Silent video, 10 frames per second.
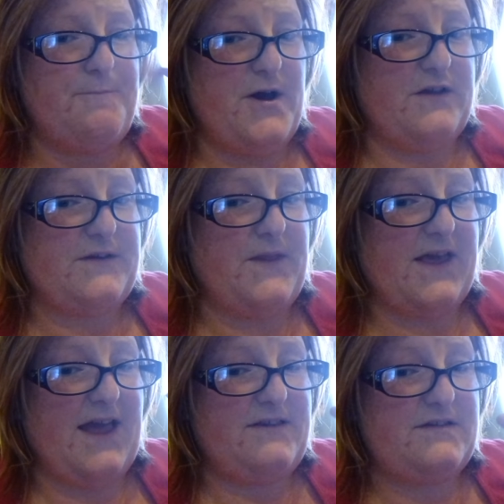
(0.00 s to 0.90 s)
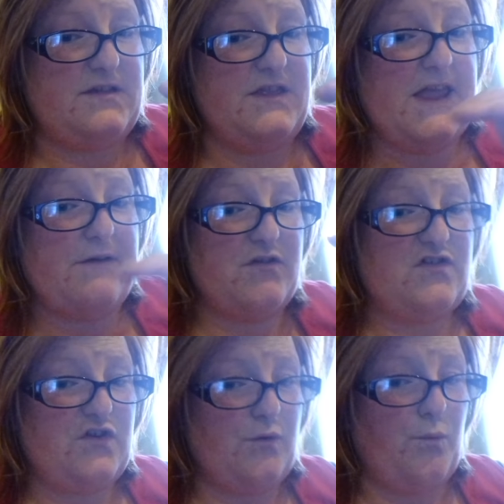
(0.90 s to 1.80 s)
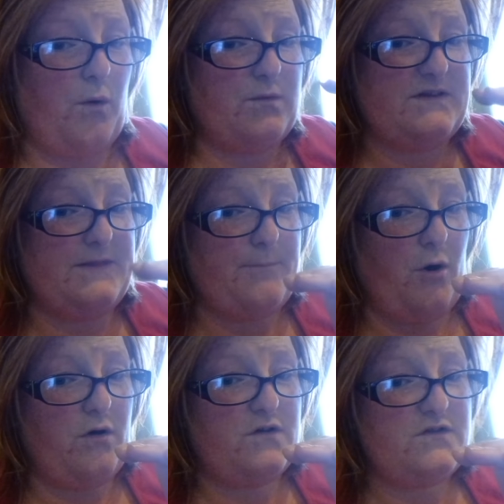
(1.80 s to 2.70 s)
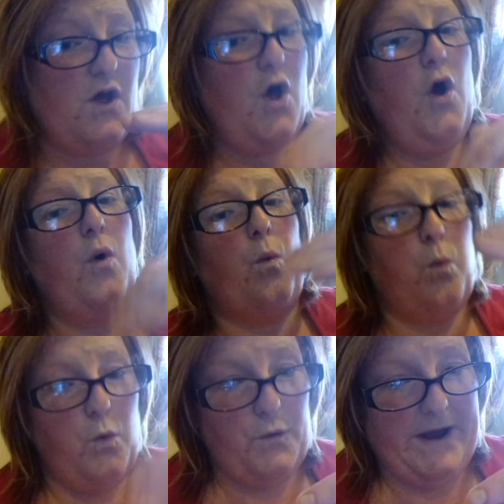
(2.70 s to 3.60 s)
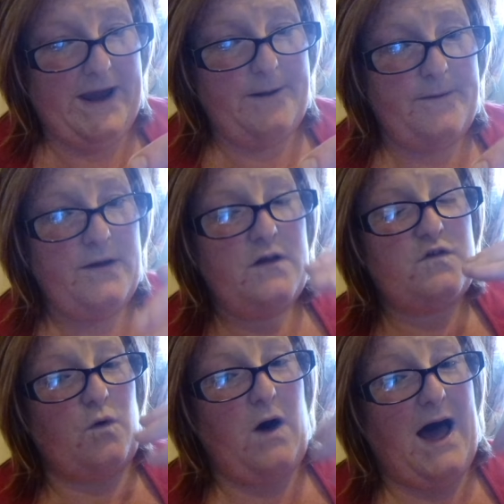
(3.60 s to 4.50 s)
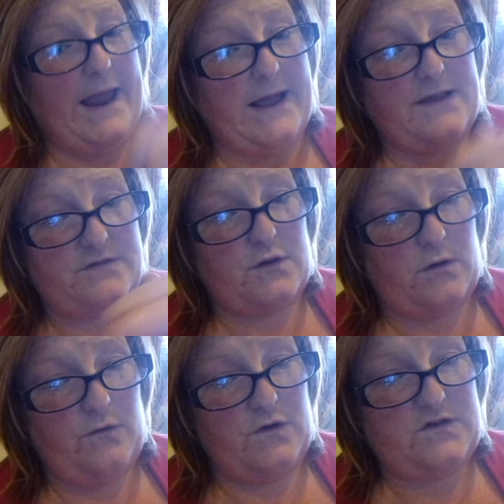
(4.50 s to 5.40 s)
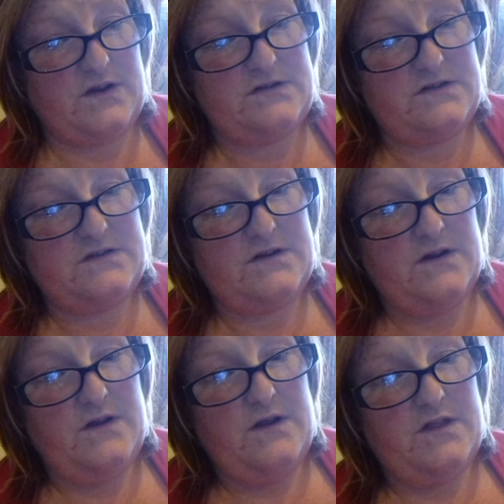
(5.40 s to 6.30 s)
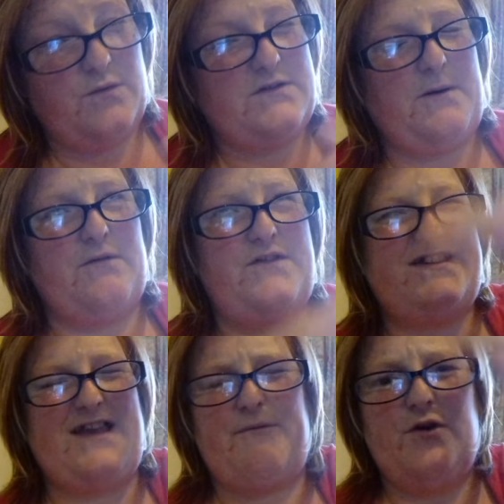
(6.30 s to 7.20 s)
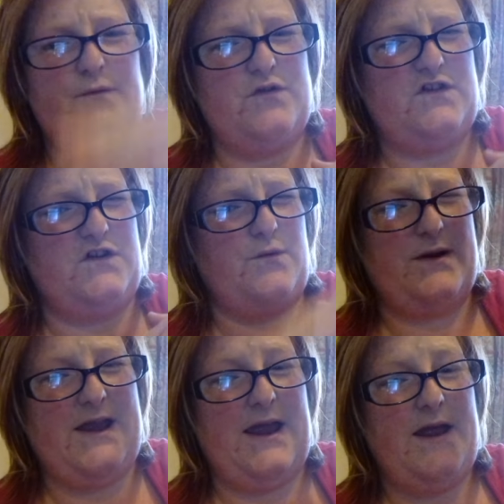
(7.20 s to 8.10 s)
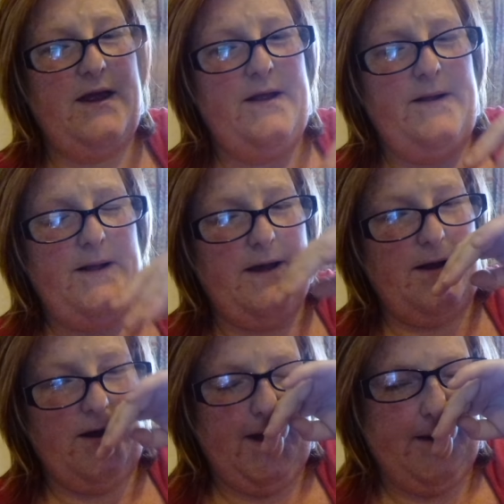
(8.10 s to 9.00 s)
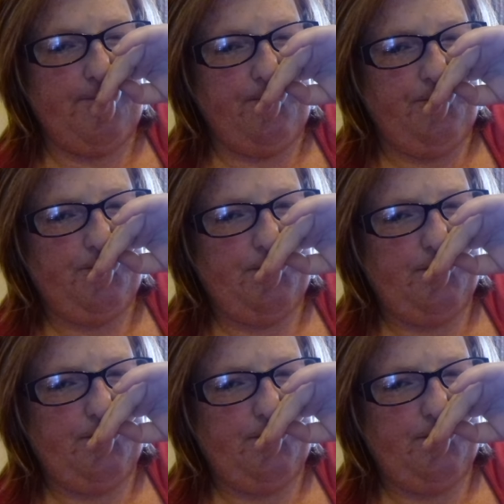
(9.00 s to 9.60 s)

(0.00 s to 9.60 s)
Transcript: the person that guessed nearest to what was in the box won it. So I guessed the closest. There was about seven of us doing it. I